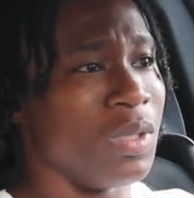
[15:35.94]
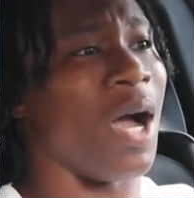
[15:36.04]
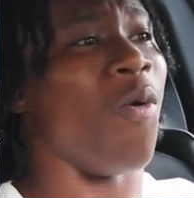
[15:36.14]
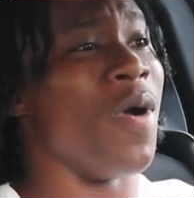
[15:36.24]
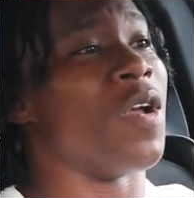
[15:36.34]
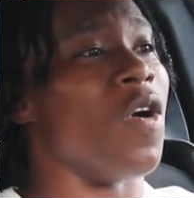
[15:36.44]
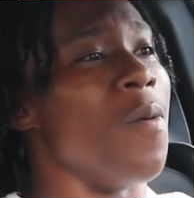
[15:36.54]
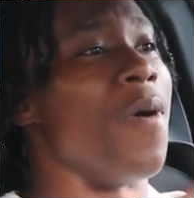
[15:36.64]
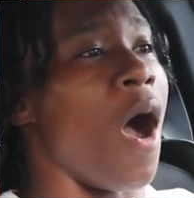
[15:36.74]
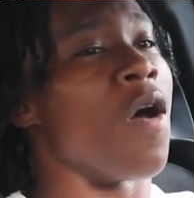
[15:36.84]
I wake
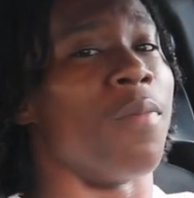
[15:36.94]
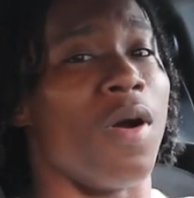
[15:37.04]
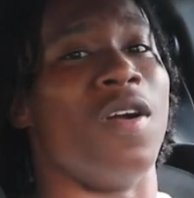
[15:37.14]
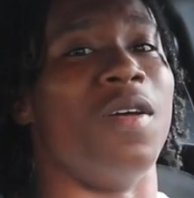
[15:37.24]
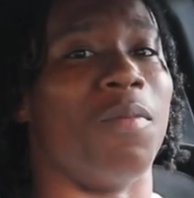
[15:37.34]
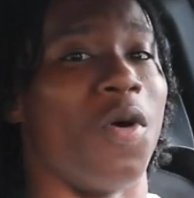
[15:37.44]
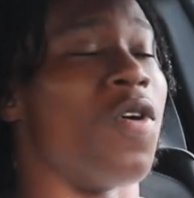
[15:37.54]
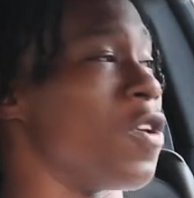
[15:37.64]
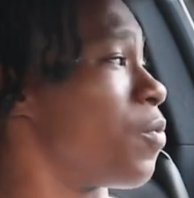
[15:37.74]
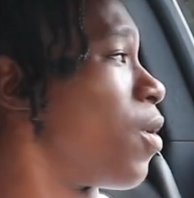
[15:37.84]
up all them early
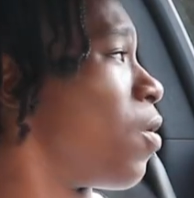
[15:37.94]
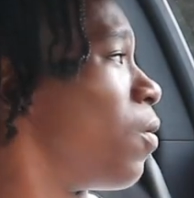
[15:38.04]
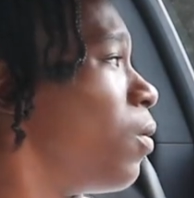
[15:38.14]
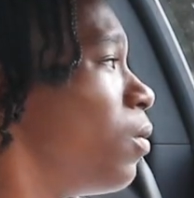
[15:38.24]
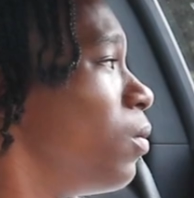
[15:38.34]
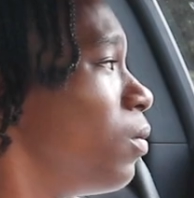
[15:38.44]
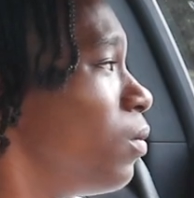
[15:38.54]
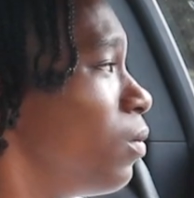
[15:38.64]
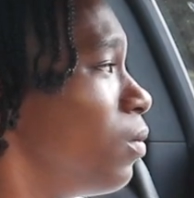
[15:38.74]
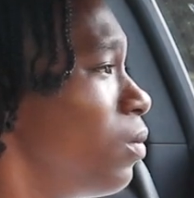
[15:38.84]
mornings, bro.
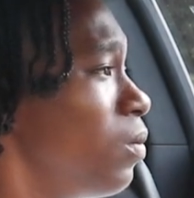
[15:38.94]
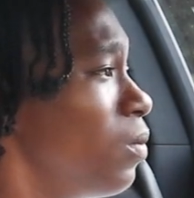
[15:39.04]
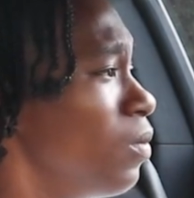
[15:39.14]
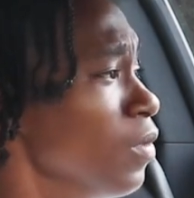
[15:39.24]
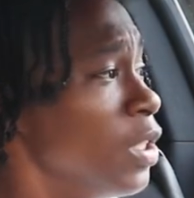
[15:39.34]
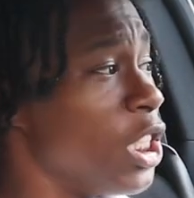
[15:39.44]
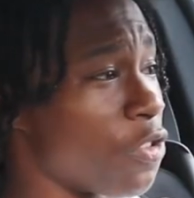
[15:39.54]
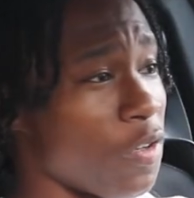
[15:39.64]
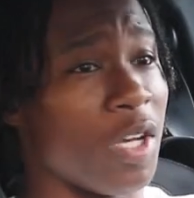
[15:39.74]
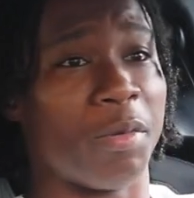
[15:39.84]

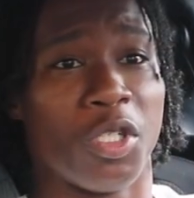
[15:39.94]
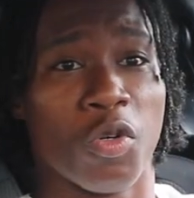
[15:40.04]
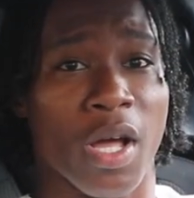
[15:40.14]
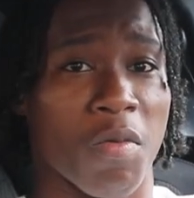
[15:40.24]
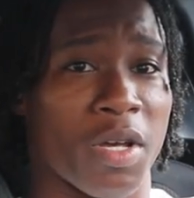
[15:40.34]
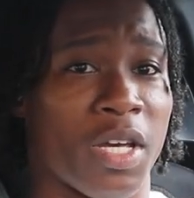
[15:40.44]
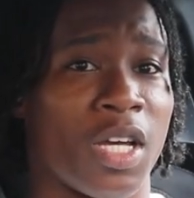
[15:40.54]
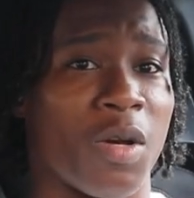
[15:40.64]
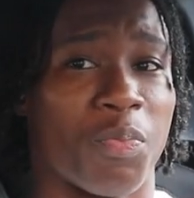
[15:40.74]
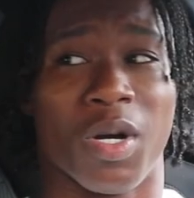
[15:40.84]
Just for him to do that we
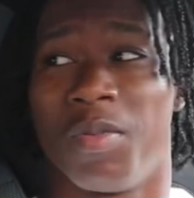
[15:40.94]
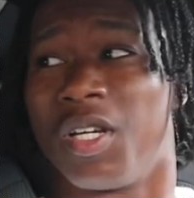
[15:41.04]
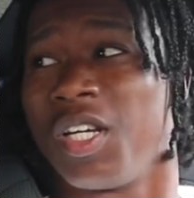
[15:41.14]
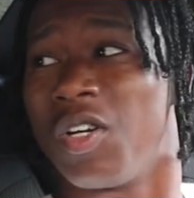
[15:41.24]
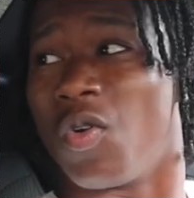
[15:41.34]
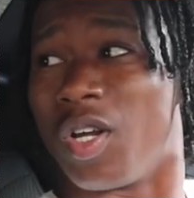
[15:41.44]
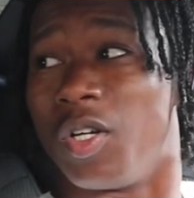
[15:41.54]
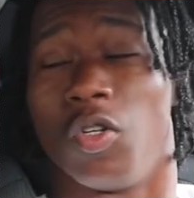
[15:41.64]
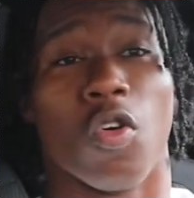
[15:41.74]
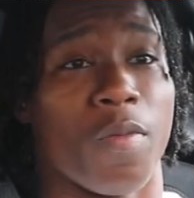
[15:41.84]
get in public, he gonna
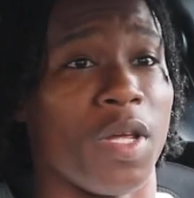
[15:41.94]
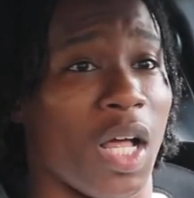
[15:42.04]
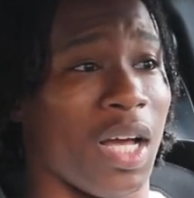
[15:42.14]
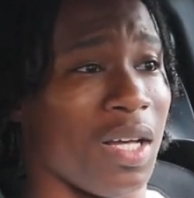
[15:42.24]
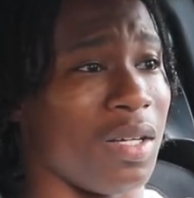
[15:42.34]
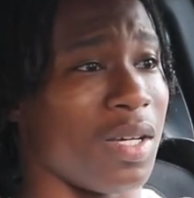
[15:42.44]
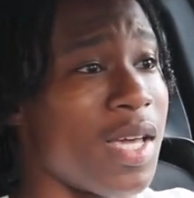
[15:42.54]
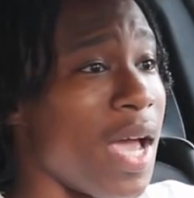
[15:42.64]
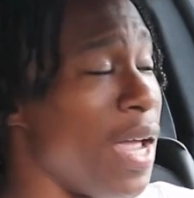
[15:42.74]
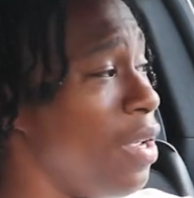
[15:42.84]
ignore me like
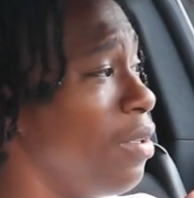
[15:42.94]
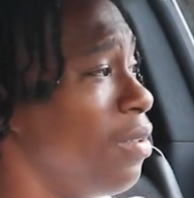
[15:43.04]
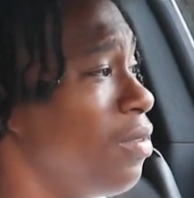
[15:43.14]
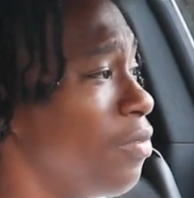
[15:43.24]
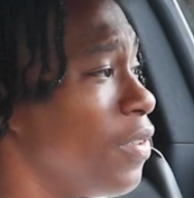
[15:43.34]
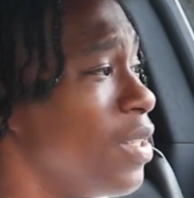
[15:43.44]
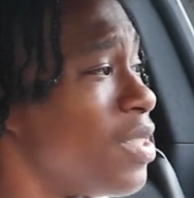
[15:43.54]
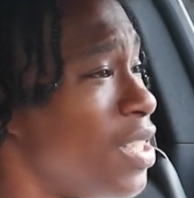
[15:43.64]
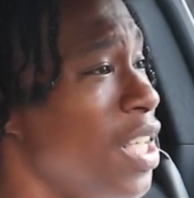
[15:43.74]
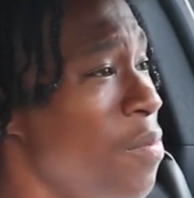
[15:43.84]
he ain't gonna
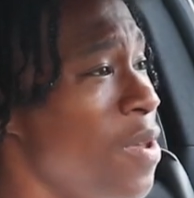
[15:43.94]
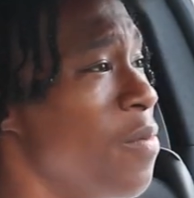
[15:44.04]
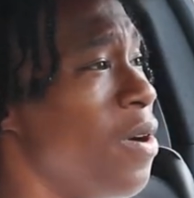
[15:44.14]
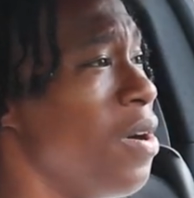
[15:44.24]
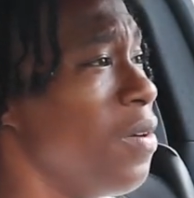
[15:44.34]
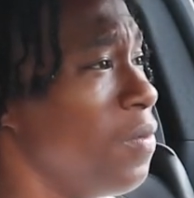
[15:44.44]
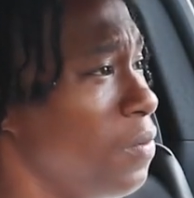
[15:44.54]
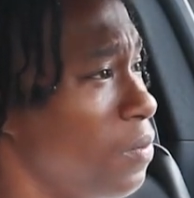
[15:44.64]
see me, bro.